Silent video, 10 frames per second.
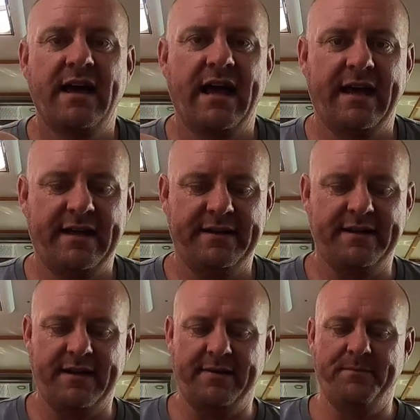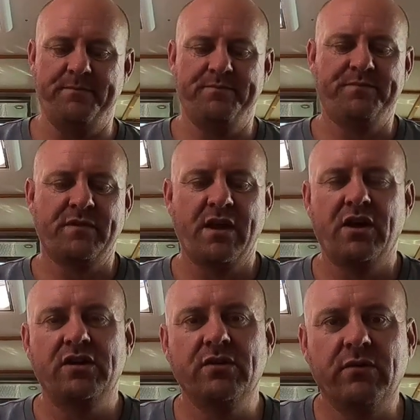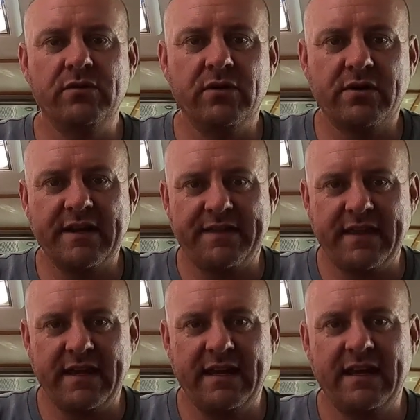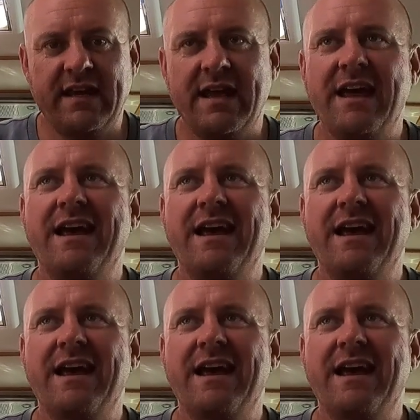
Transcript: And you'll look at the